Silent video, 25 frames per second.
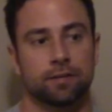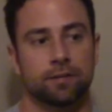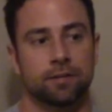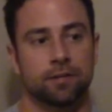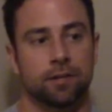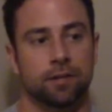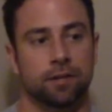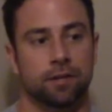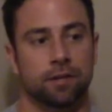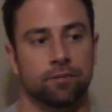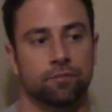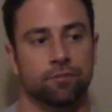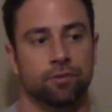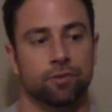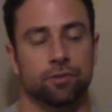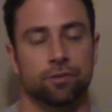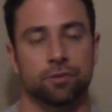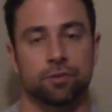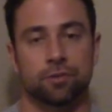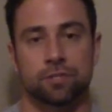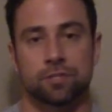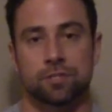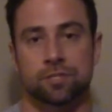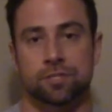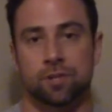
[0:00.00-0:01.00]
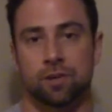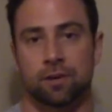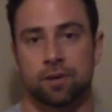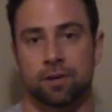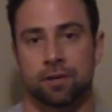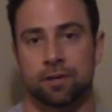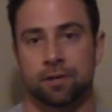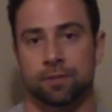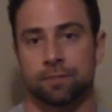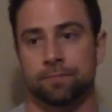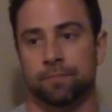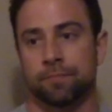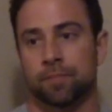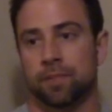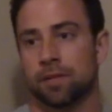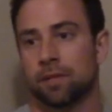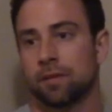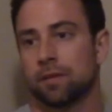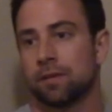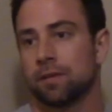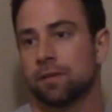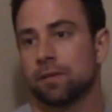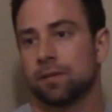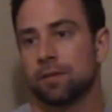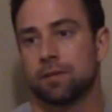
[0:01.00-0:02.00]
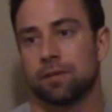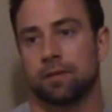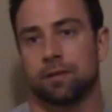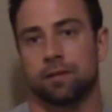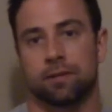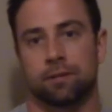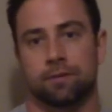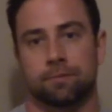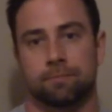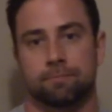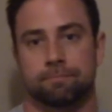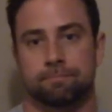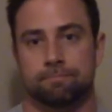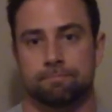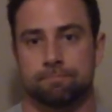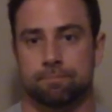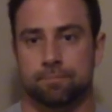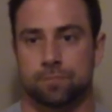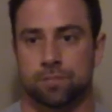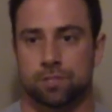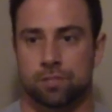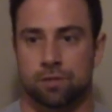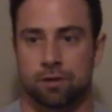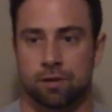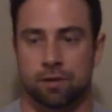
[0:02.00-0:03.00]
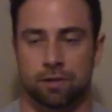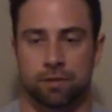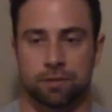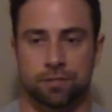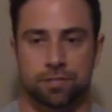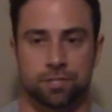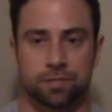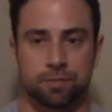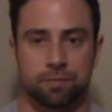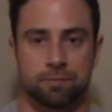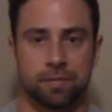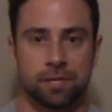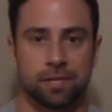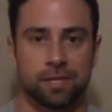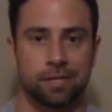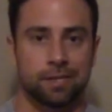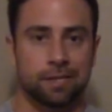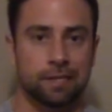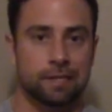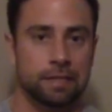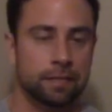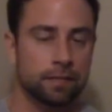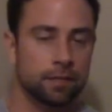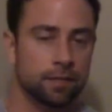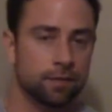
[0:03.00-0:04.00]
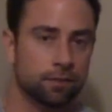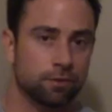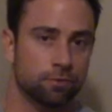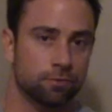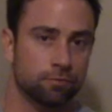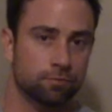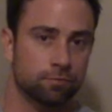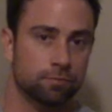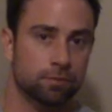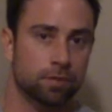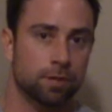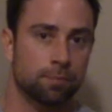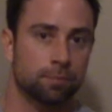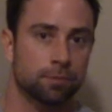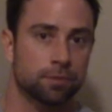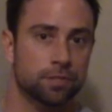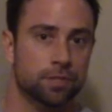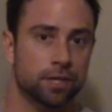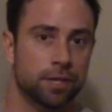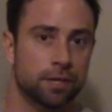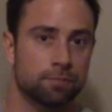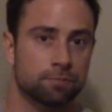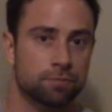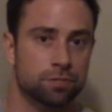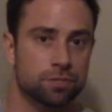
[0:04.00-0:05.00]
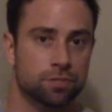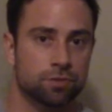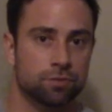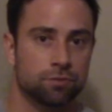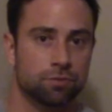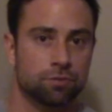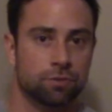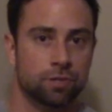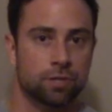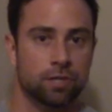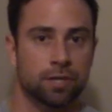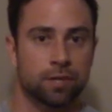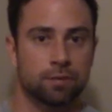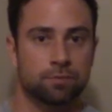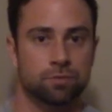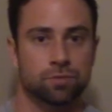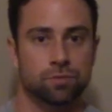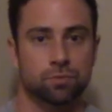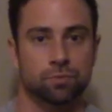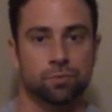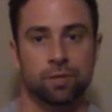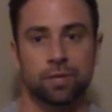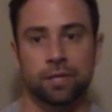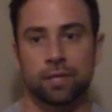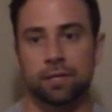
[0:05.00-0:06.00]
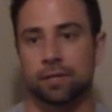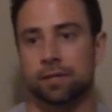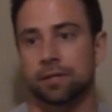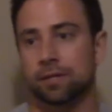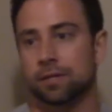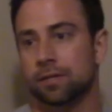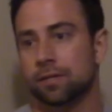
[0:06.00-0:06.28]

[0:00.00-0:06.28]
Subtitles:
If you're doing sauna, sauna should be, a couple times, 2-3 times a week.